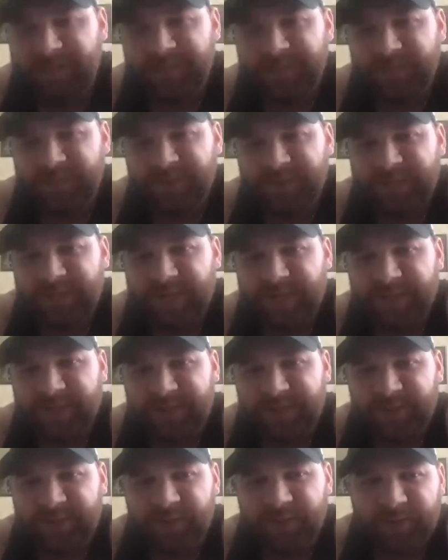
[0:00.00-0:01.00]
that's what
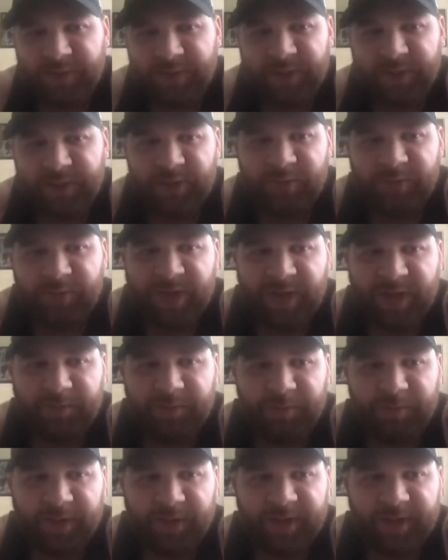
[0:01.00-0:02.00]
you got to do. And then you
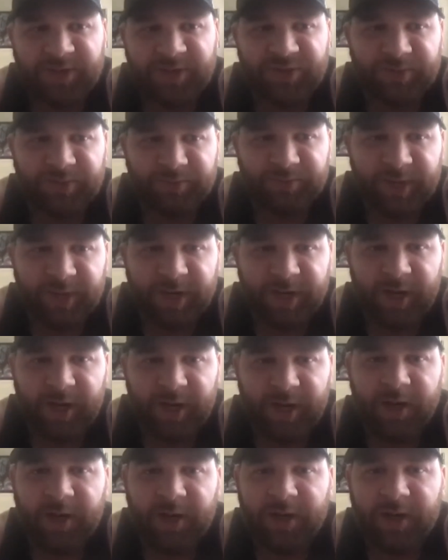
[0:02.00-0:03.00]
make plans from
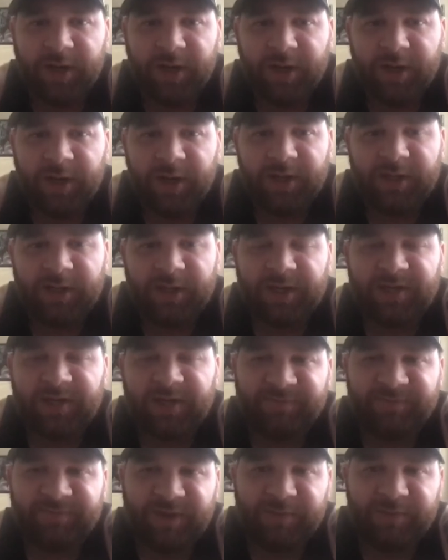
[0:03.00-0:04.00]
there. You
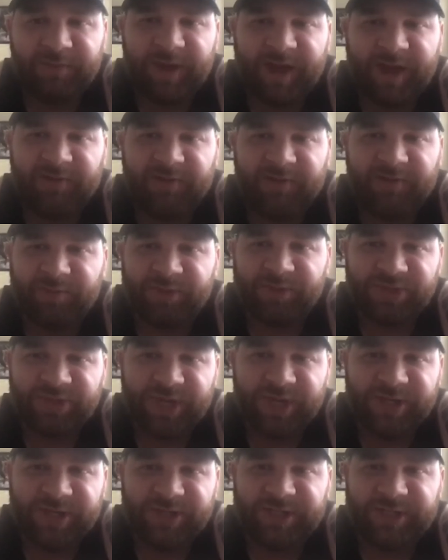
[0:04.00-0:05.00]
get feedback from the
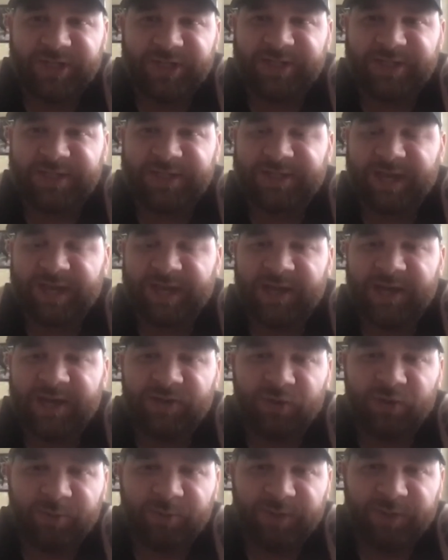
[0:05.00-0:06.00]
judges. I
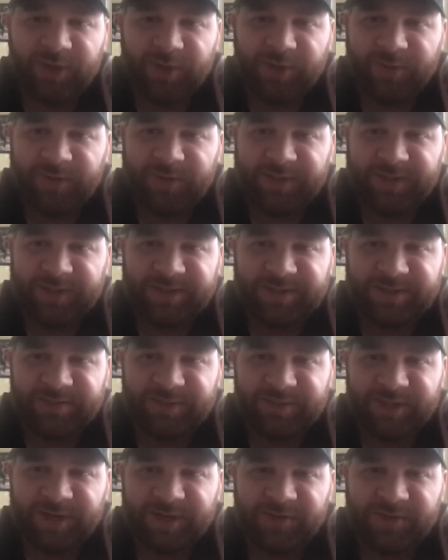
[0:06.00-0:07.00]
normally know what needs to be
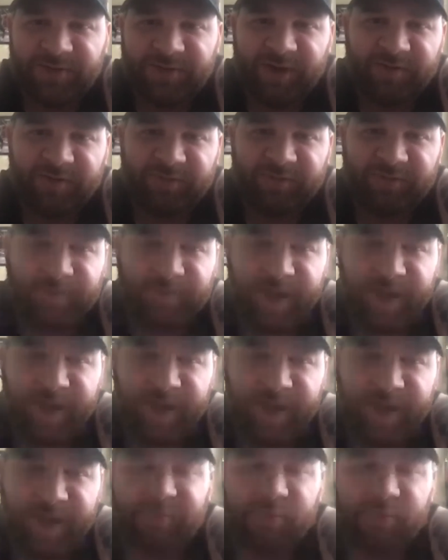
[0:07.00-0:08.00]
done right off the bat, but
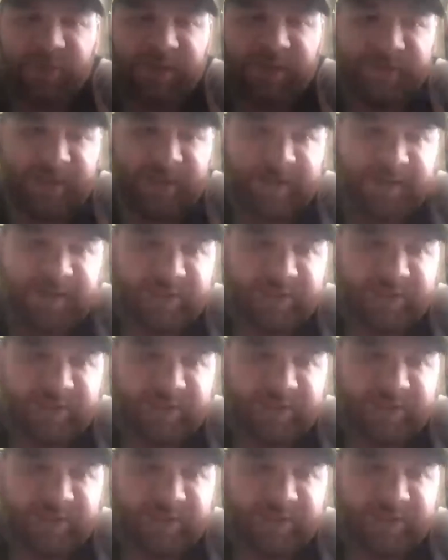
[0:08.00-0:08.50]
we get that additional